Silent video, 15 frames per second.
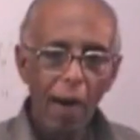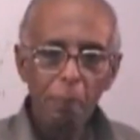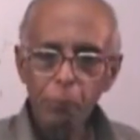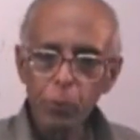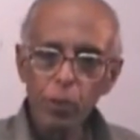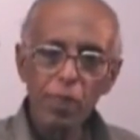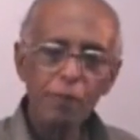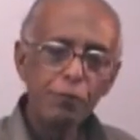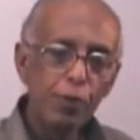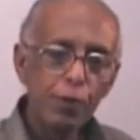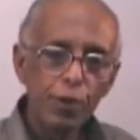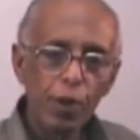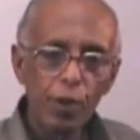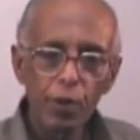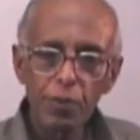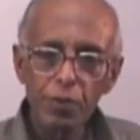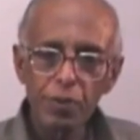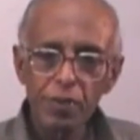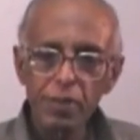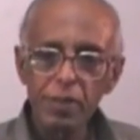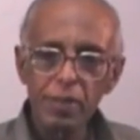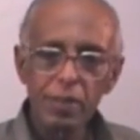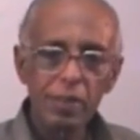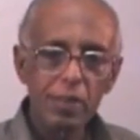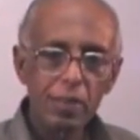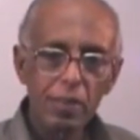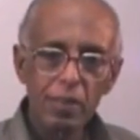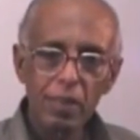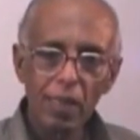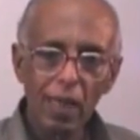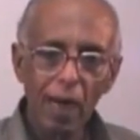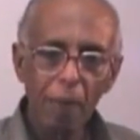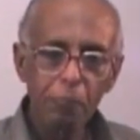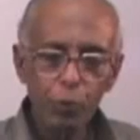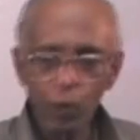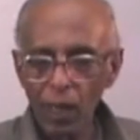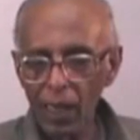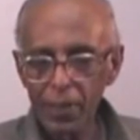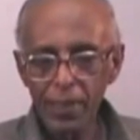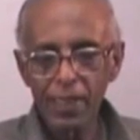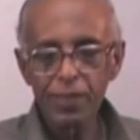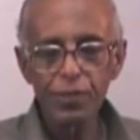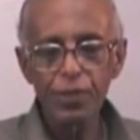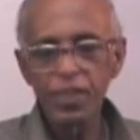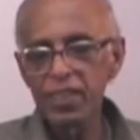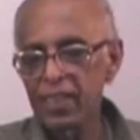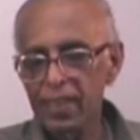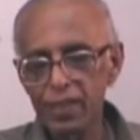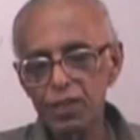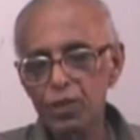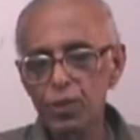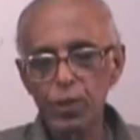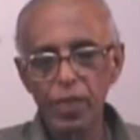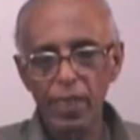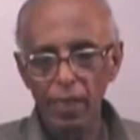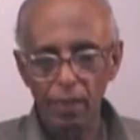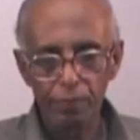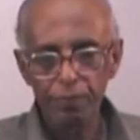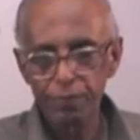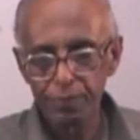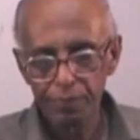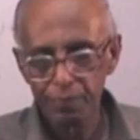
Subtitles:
Up to, if you know, up to 103, that is good enough.